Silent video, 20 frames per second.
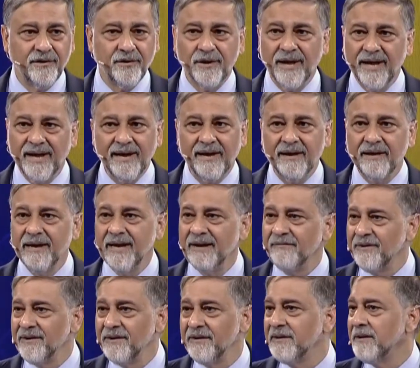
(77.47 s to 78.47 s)
Today,
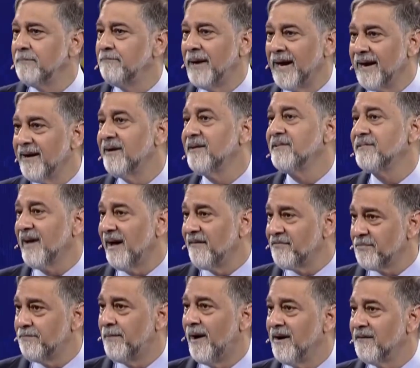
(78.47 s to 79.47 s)
even the beggars
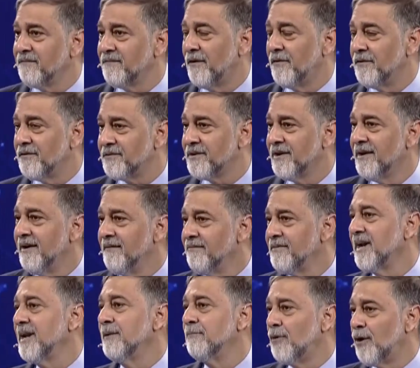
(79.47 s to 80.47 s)
have smartphones
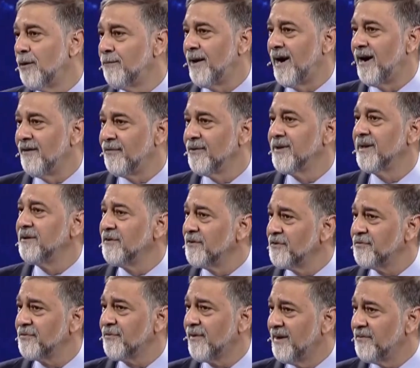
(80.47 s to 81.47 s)
that are more powerful than
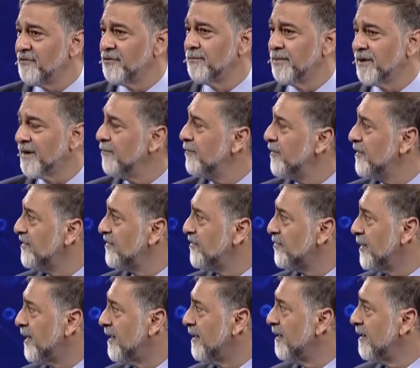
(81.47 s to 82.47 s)
those Cray
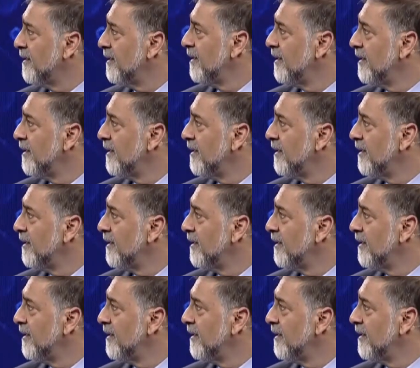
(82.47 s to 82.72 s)
supercomputers were.